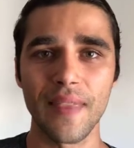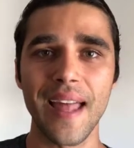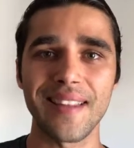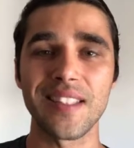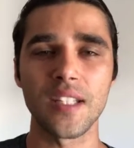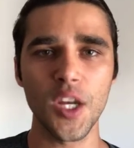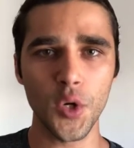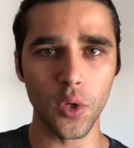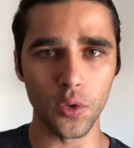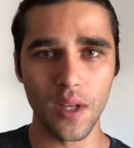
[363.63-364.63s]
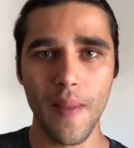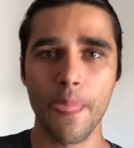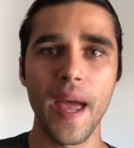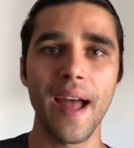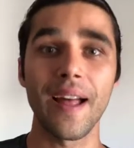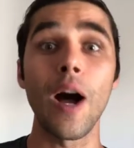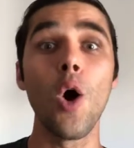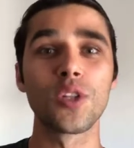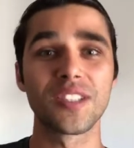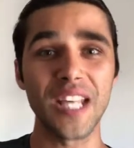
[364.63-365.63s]
that cereal, that,
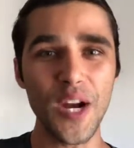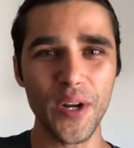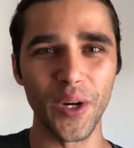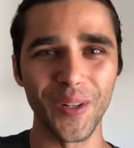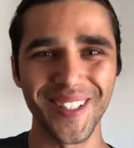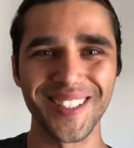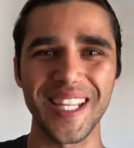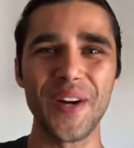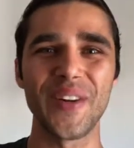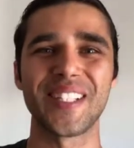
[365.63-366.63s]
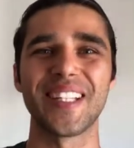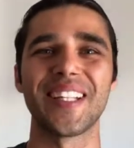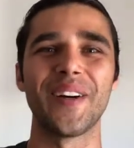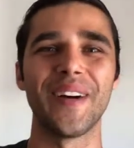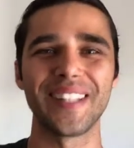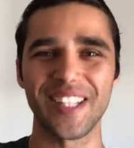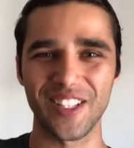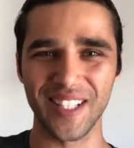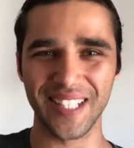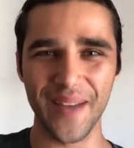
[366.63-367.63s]
oh, cereal, cereal is another one that
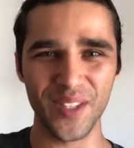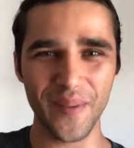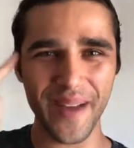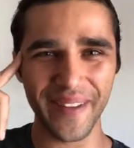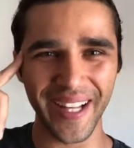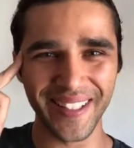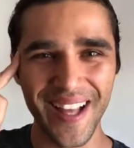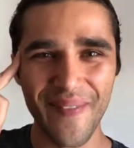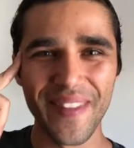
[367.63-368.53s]
just came to my mind.